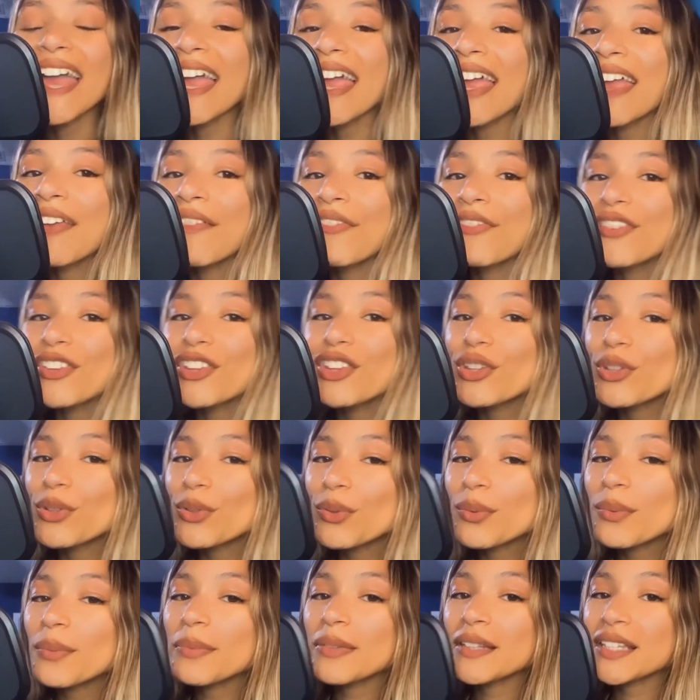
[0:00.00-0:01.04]
If
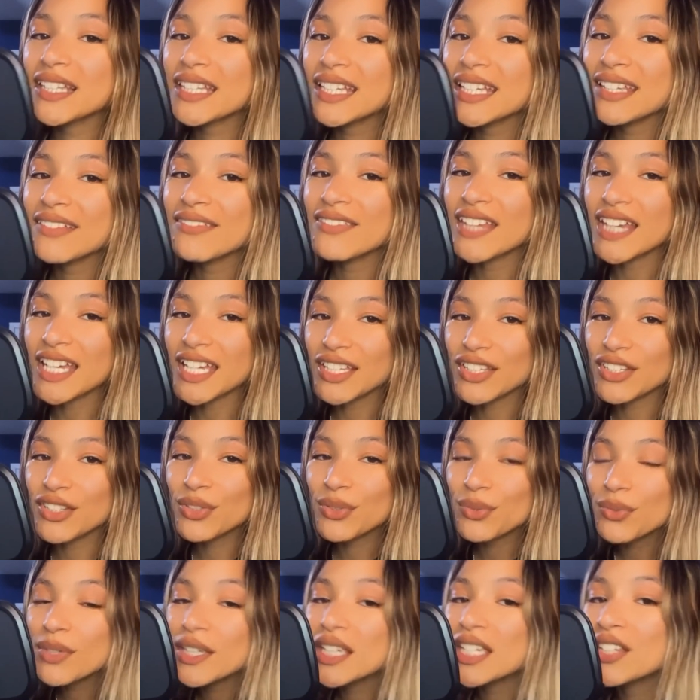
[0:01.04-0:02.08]
you believe that
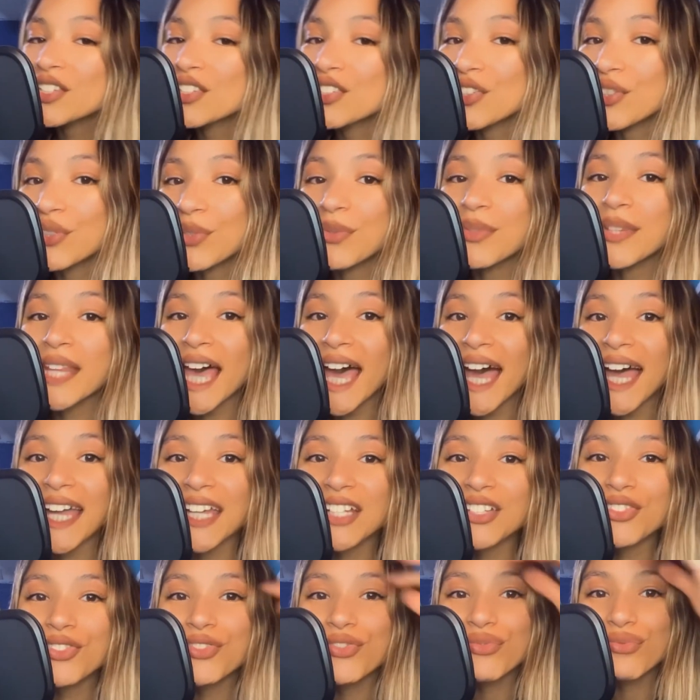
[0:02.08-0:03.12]
you can do that,
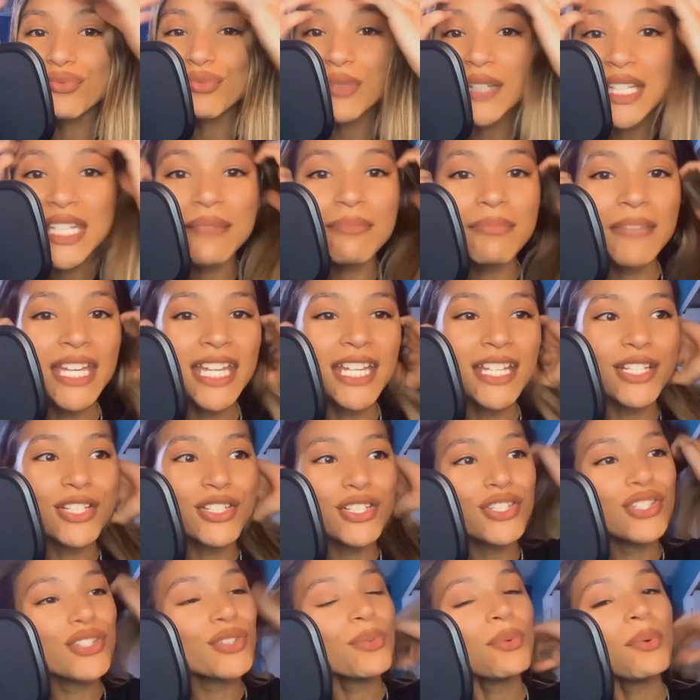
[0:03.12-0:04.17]
dream
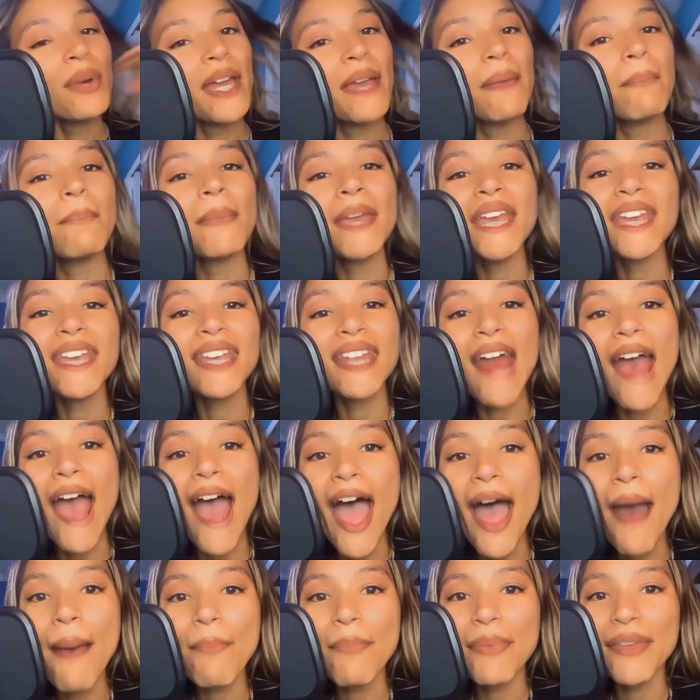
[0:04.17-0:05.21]
it. Do it. Make it
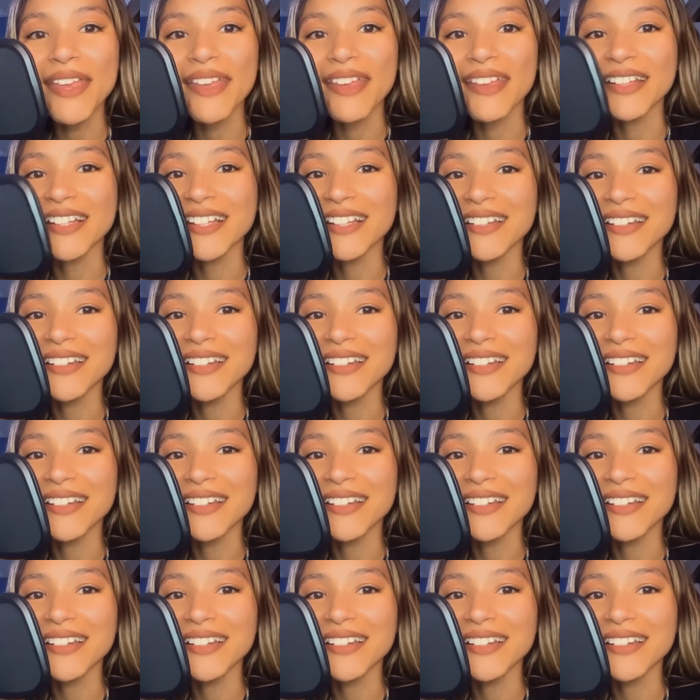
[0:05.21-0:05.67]
happen.